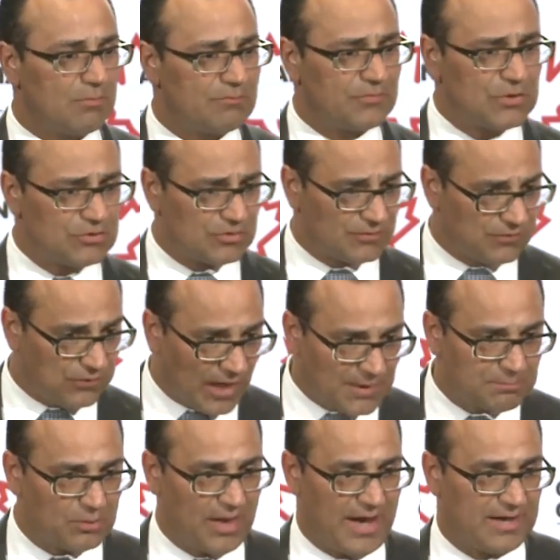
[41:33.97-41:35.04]
future
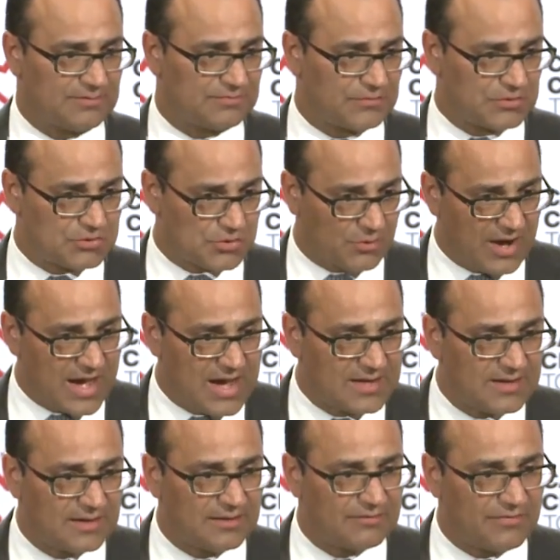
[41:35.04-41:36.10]
flight plan for
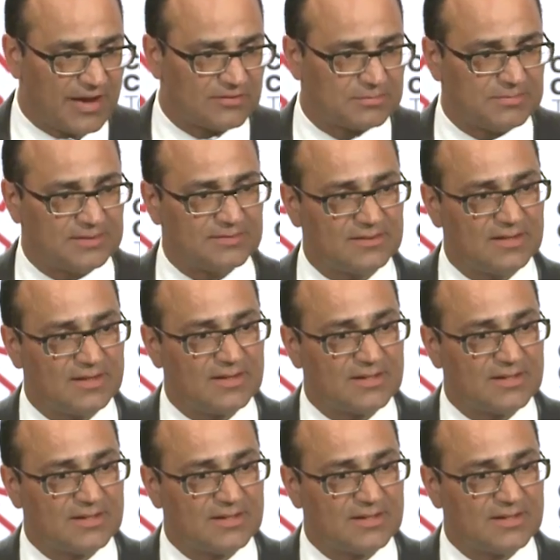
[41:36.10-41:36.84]
trade and investment,